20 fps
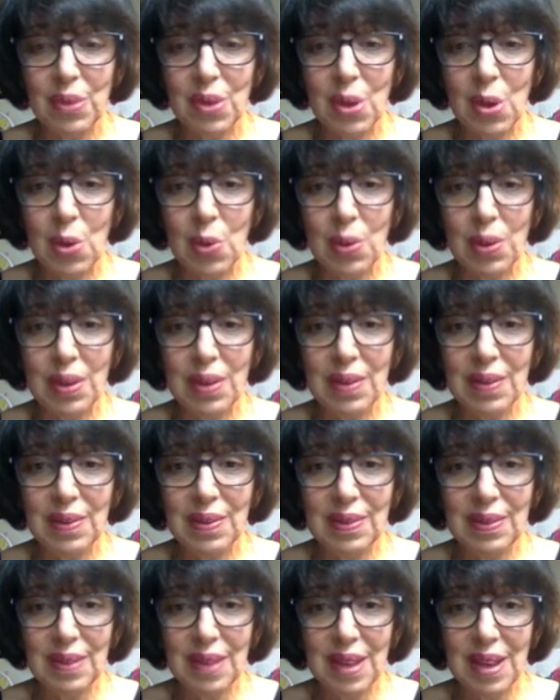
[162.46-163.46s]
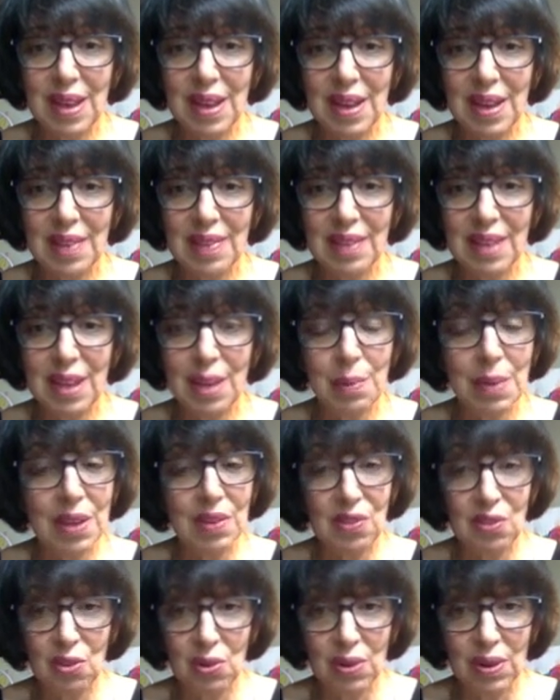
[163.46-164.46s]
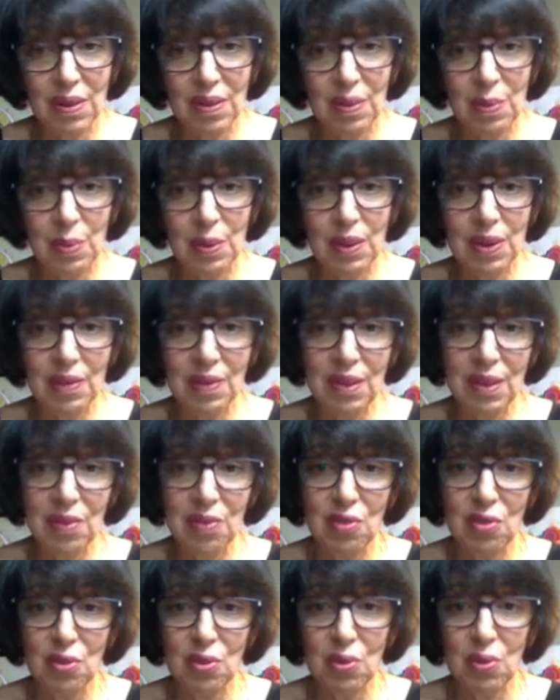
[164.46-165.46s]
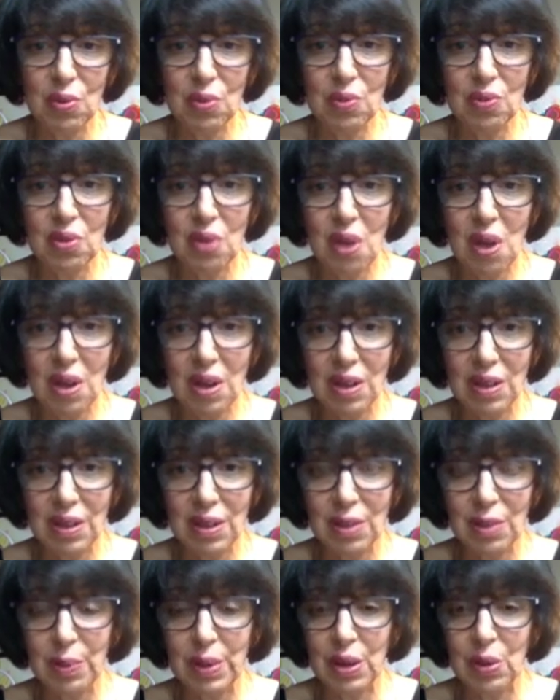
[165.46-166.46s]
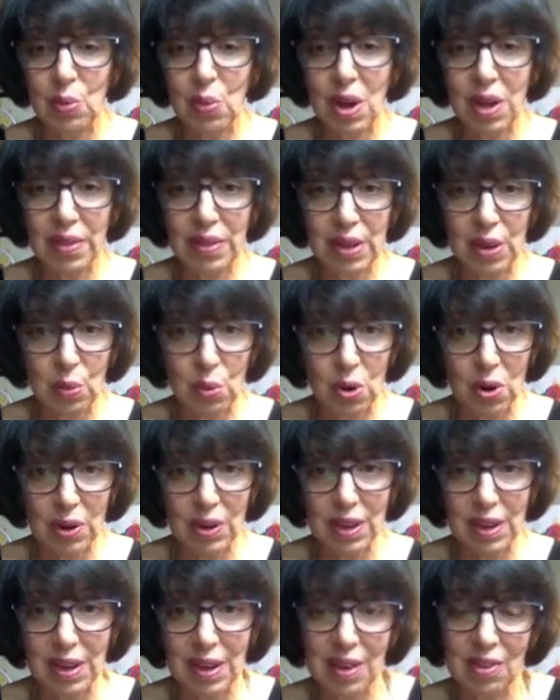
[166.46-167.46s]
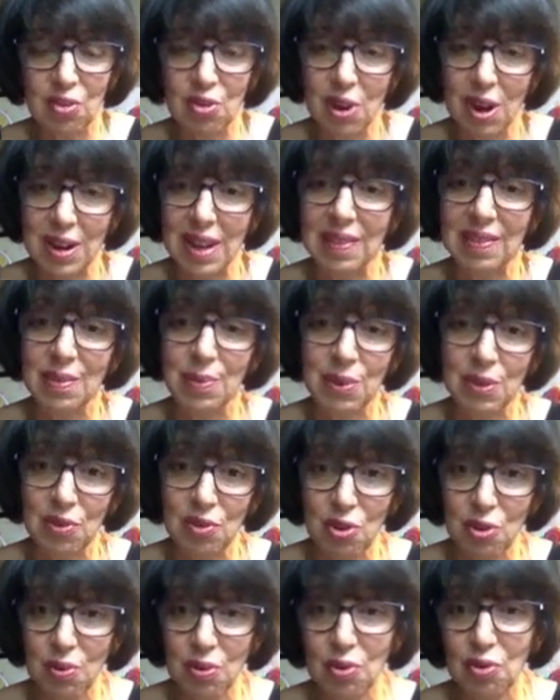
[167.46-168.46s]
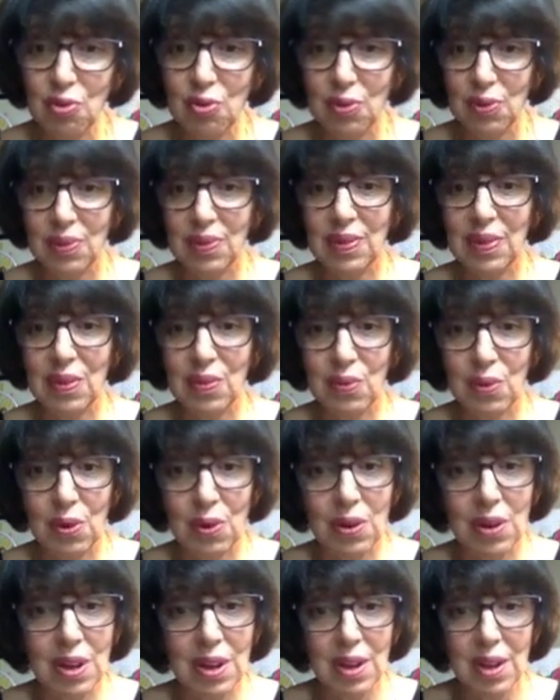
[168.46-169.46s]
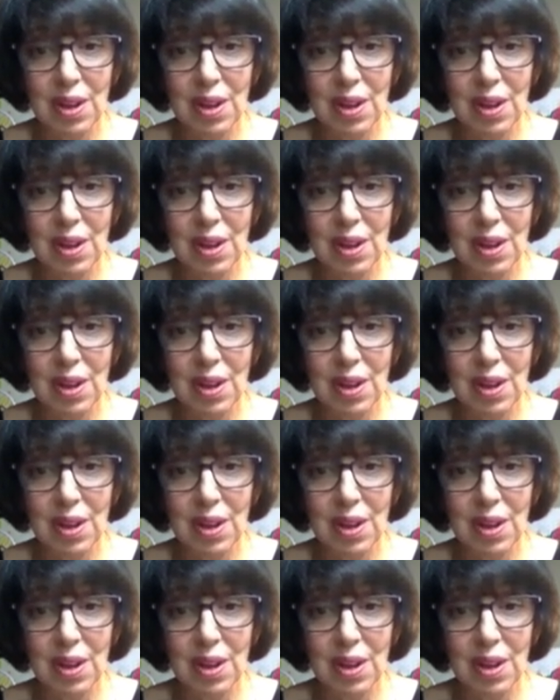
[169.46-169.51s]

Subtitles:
always tell my students, because I do talk a little bit while they're working, I try not to be too intrusive or,